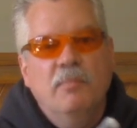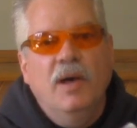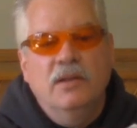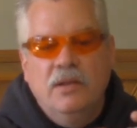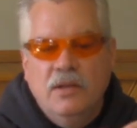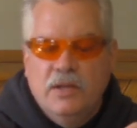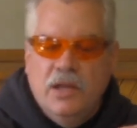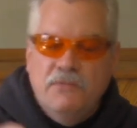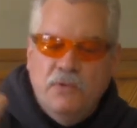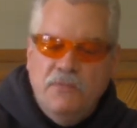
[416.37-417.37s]
But
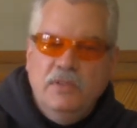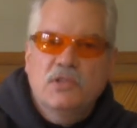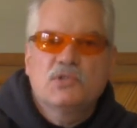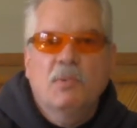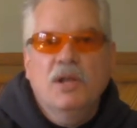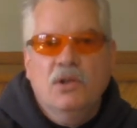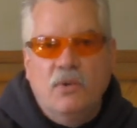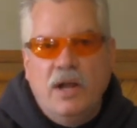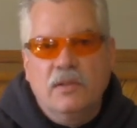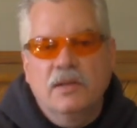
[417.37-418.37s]
if you fit the spring
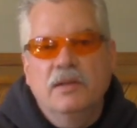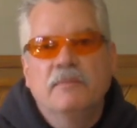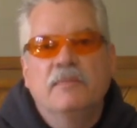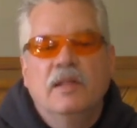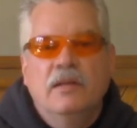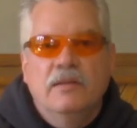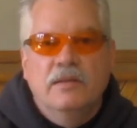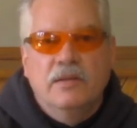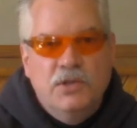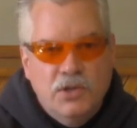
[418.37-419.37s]
correctly,
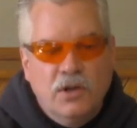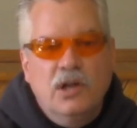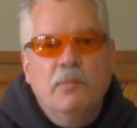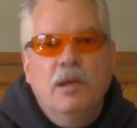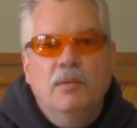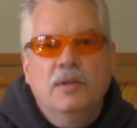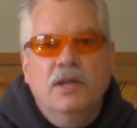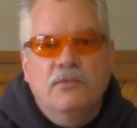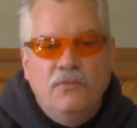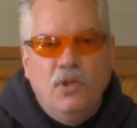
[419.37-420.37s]
you're going to be able to
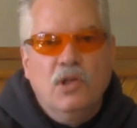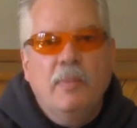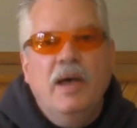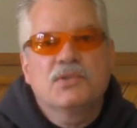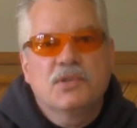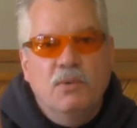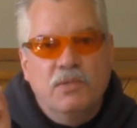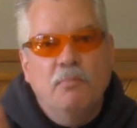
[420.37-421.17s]
get full capacity with